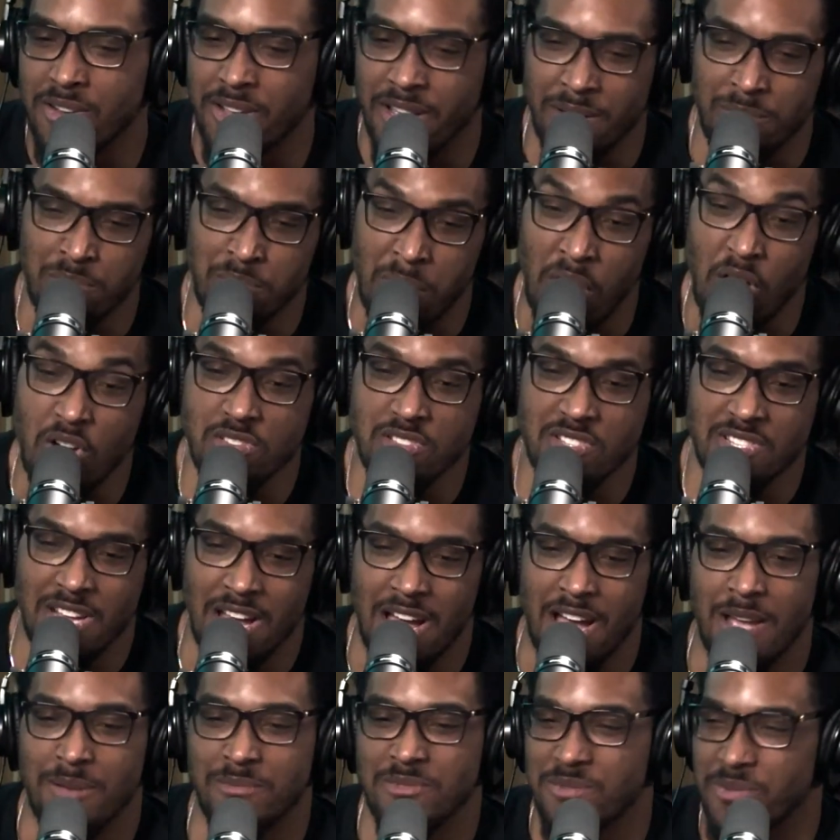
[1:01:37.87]
most
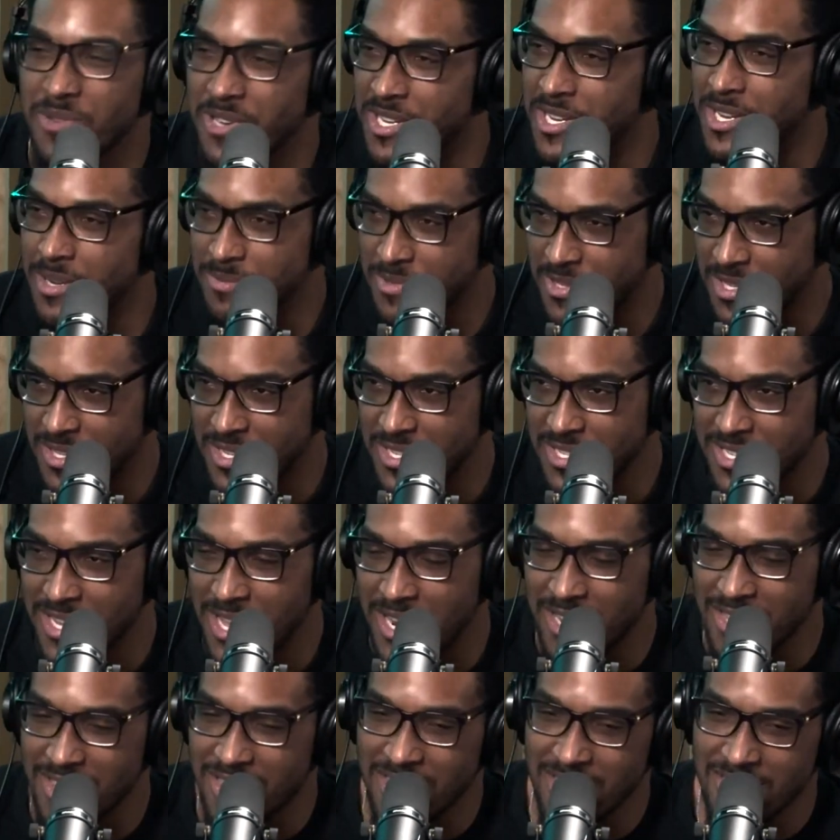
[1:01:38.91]
times when it comes to these
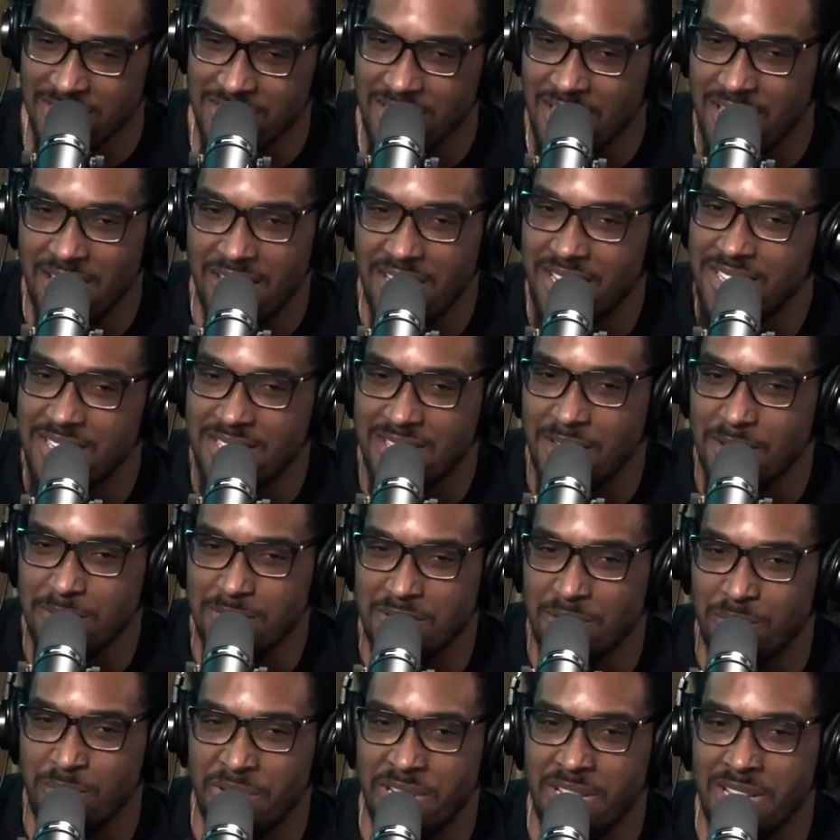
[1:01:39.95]
kind of things, it just helps
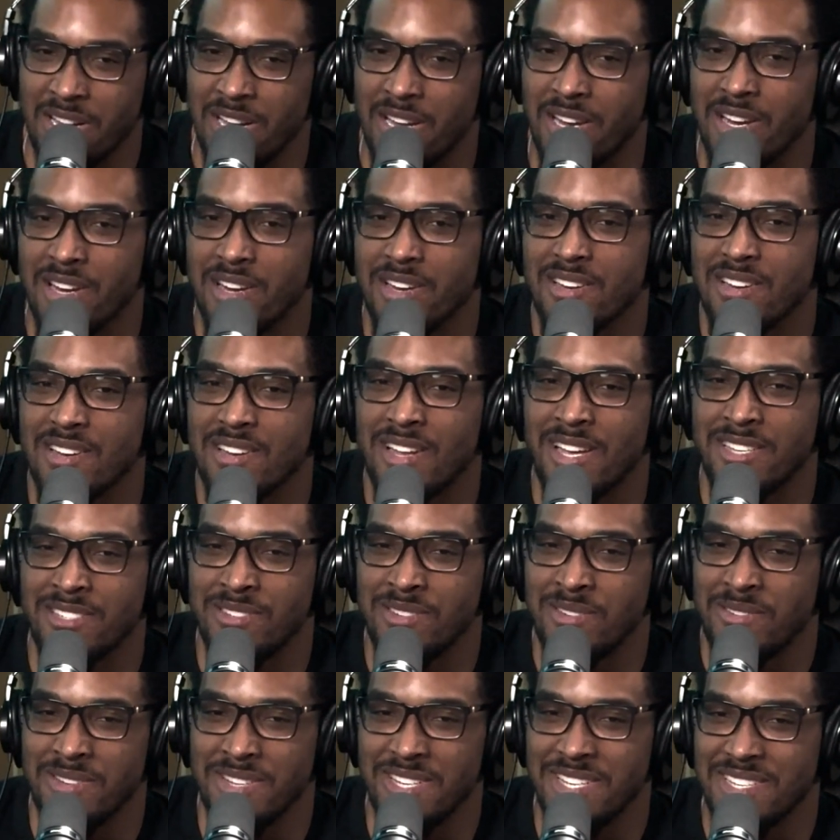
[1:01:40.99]
to be there. Like, you
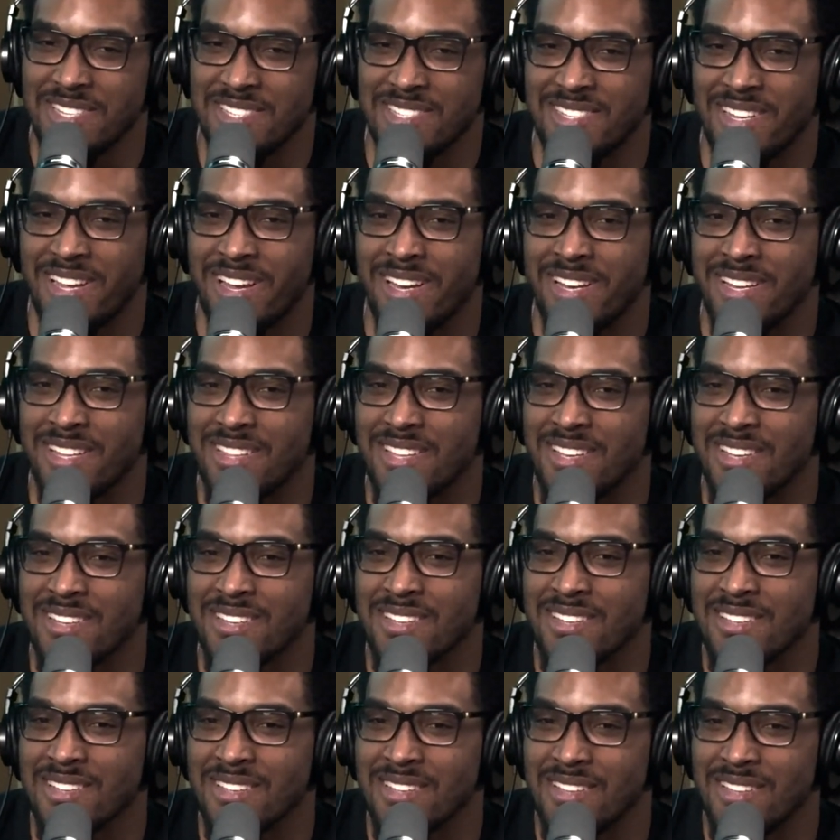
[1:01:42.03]
don't need to say
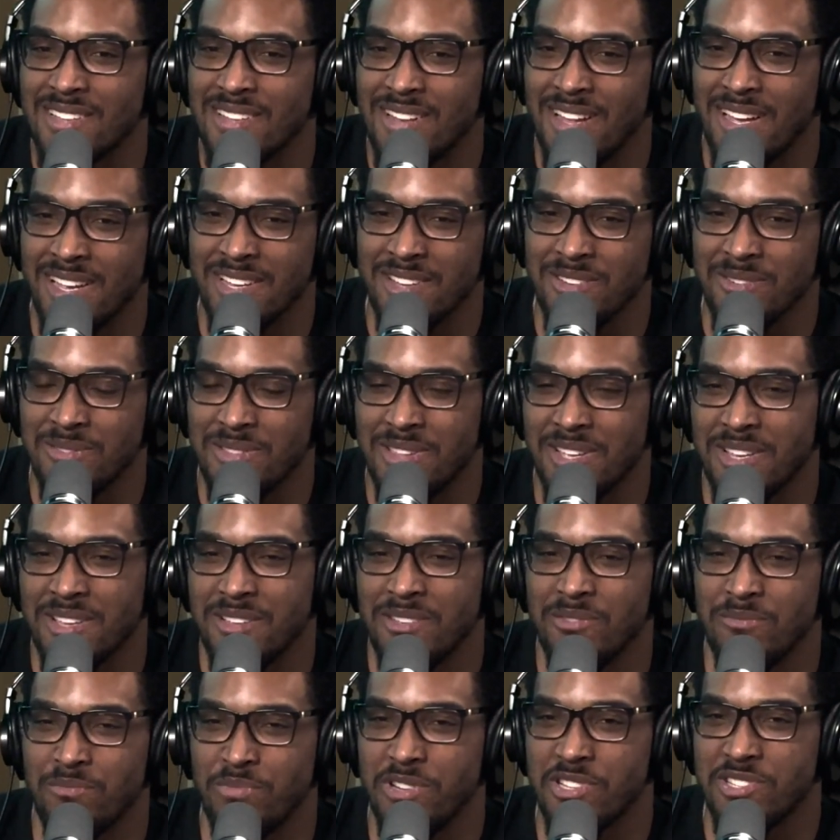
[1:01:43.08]
anything. Like,
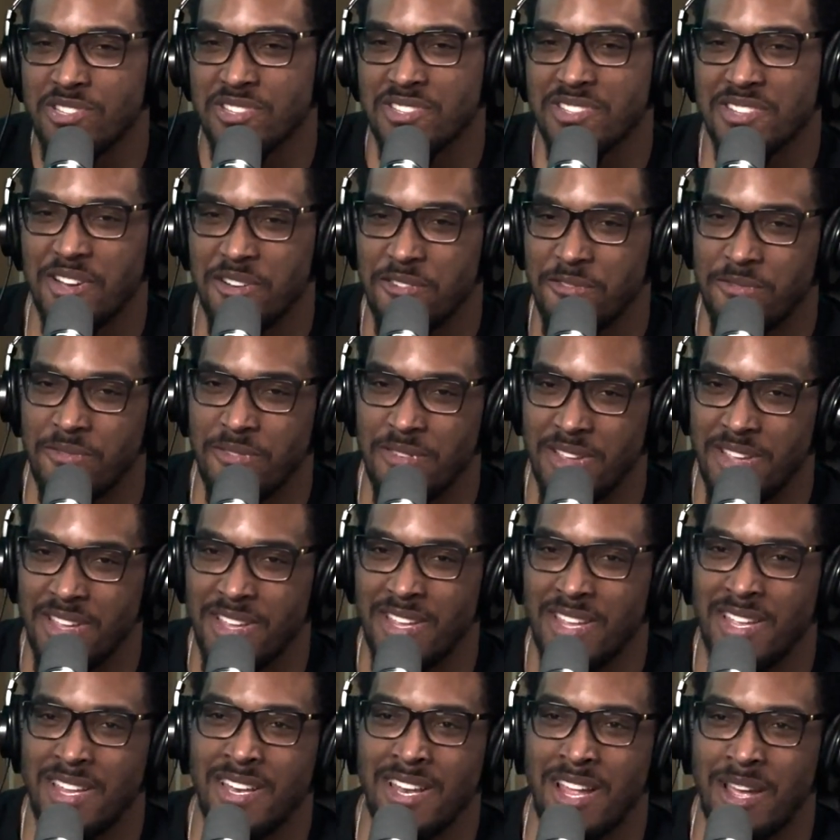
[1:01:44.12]
you put yourself
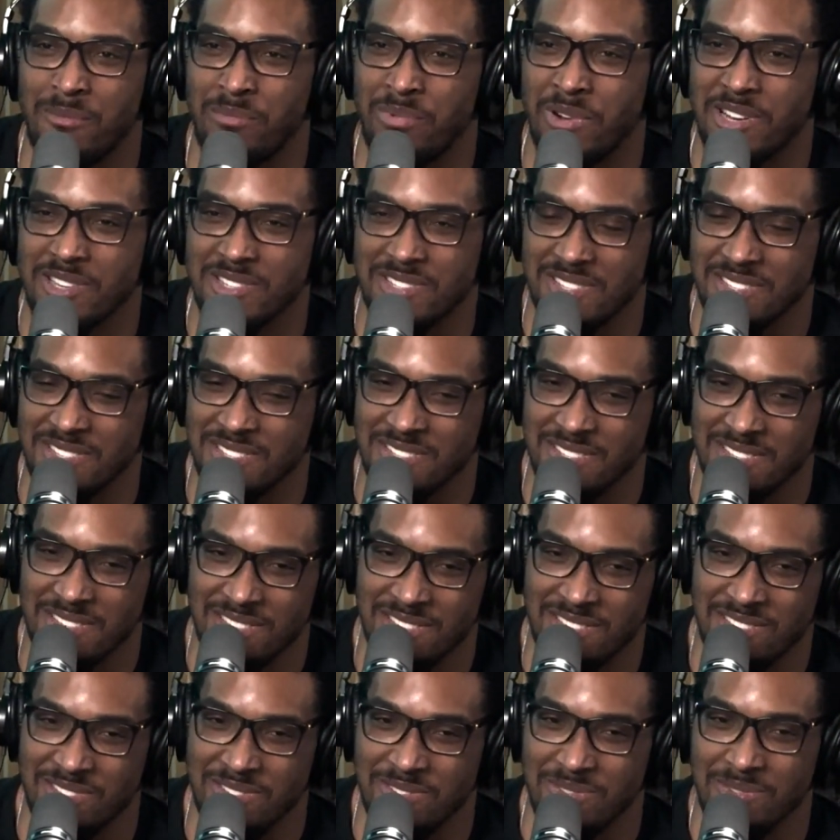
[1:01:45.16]
in that person's
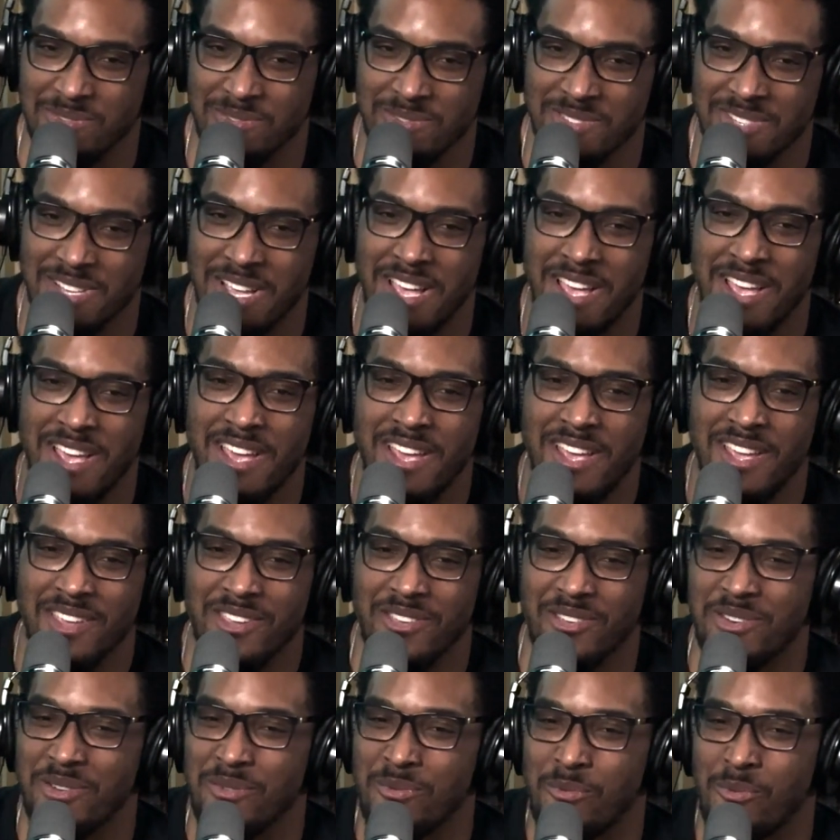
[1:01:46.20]
shoes.
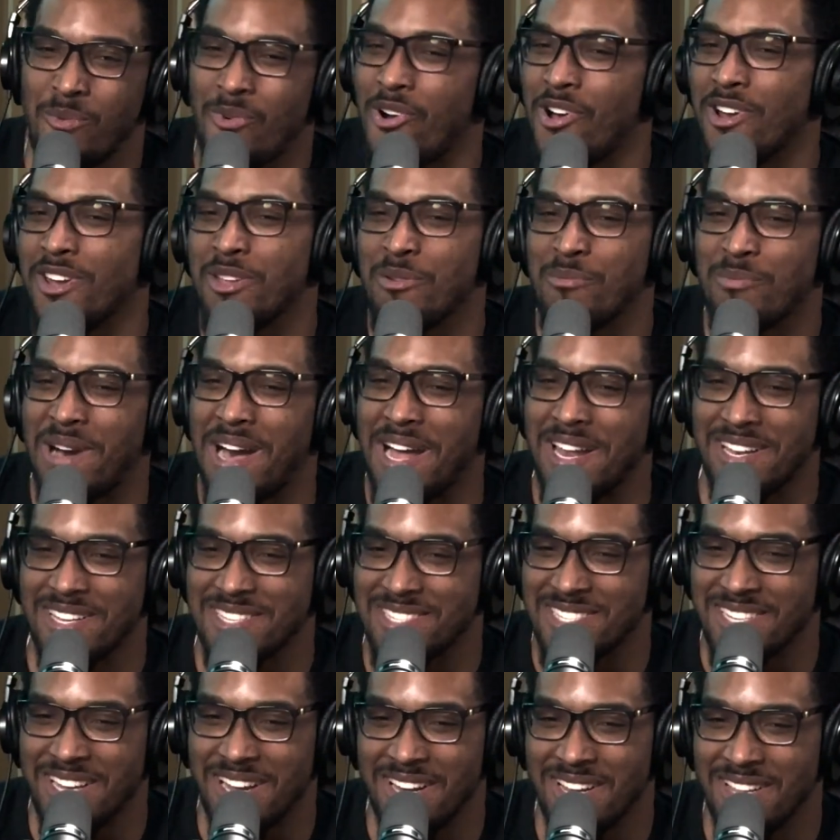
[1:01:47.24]
You didn't want anybody to
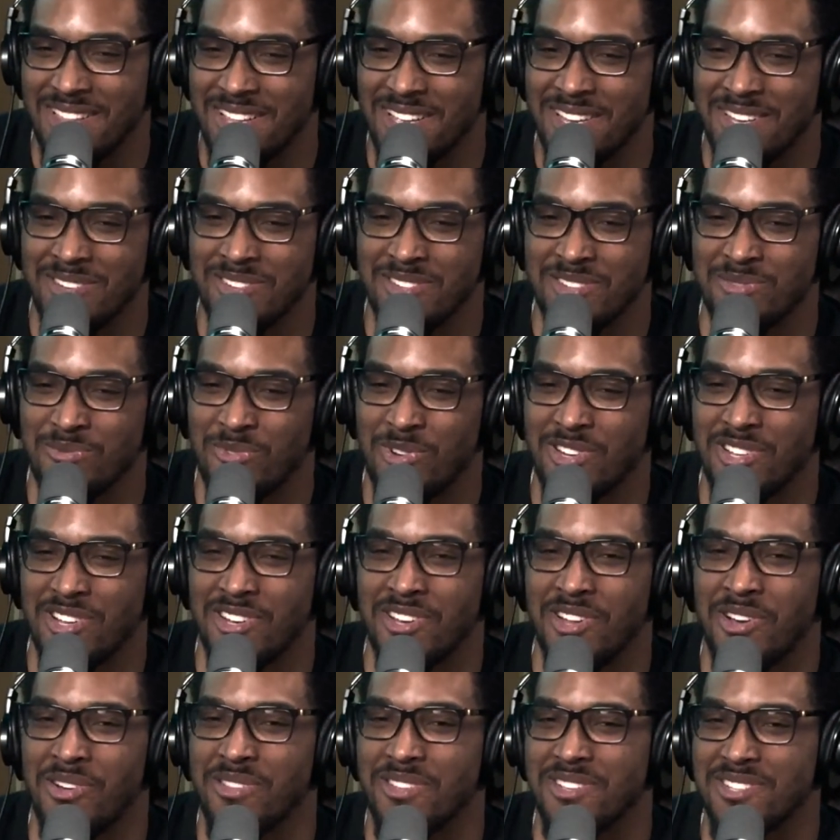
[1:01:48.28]
say anything. You just want to
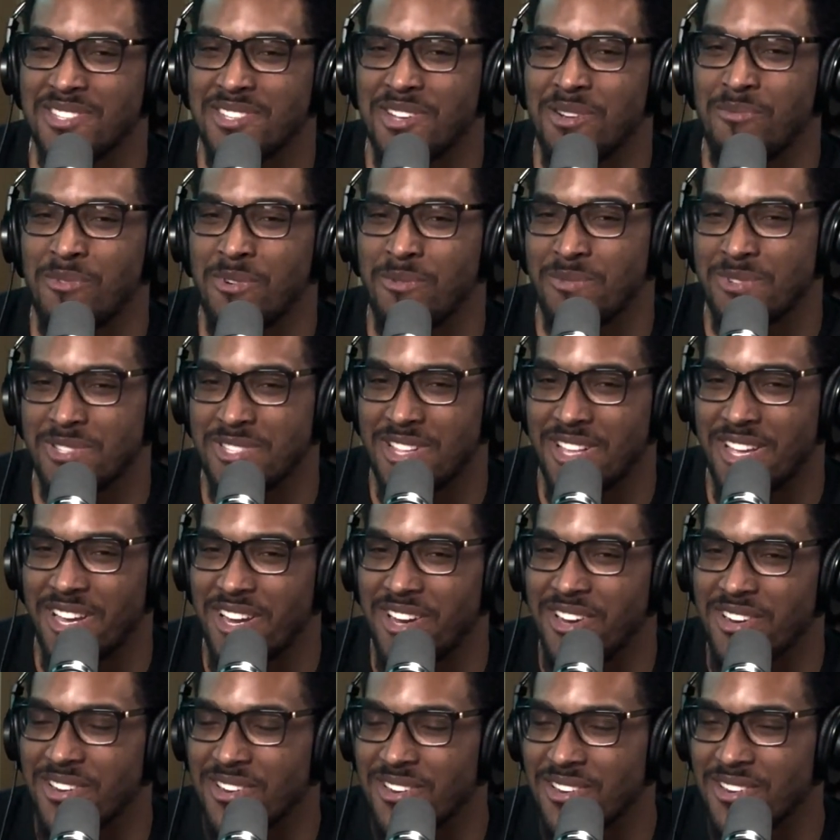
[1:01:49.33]
know that someone was there,